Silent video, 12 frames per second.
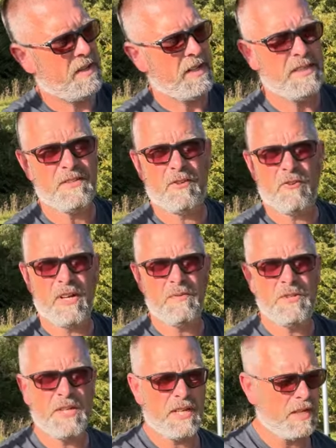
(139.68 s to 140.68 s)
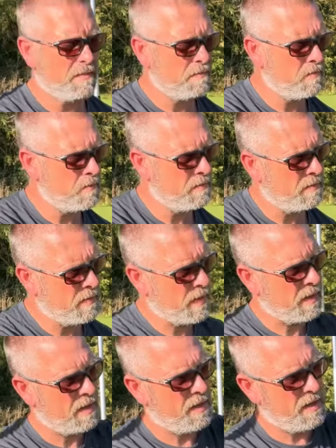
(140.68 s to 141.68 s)
is the ground sheet.
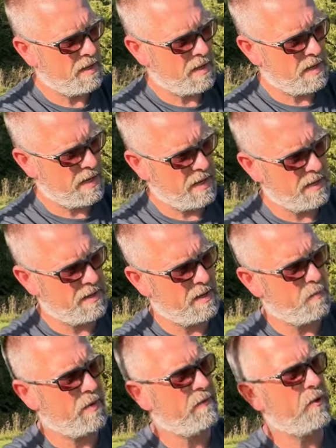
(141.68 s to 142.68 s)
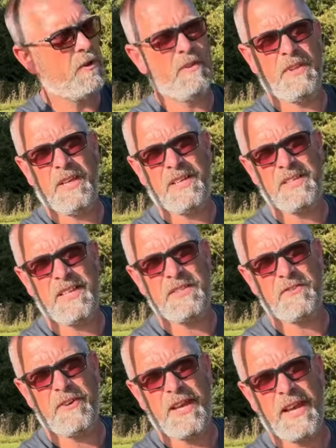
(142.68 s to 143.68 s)
And then we've got the
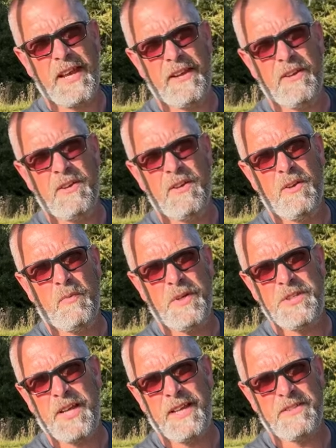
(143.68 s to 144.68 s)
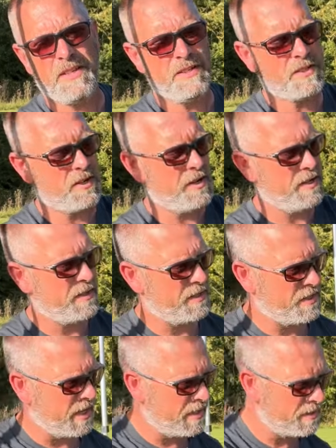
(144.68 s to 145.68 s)
accessory hanger, which hangs inside of the
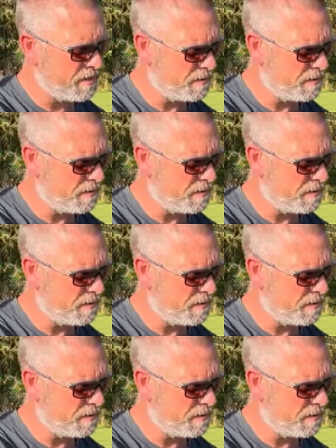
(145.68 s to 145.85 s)
tent.